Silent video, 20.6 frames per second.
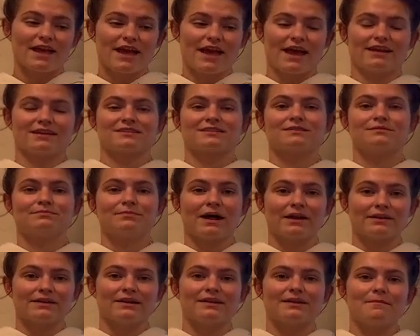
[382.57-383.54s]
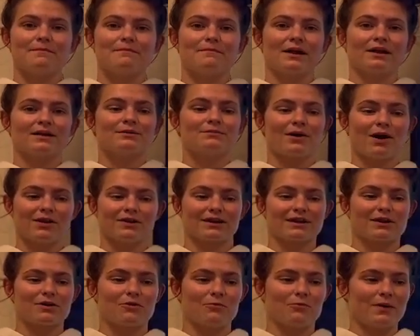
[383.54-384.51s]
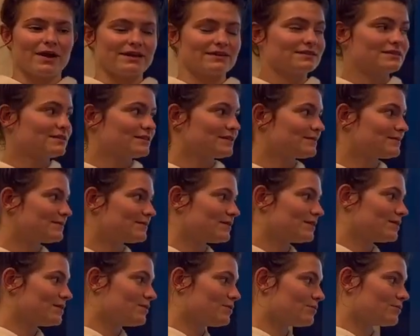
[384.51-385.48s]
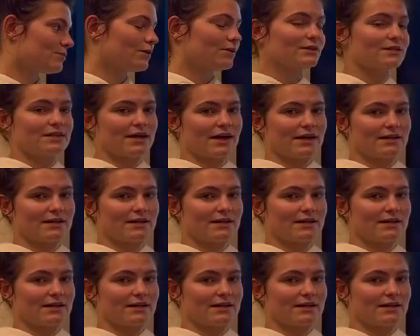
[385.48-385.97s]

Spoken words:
and expelling metabolic waste. Roll the dice.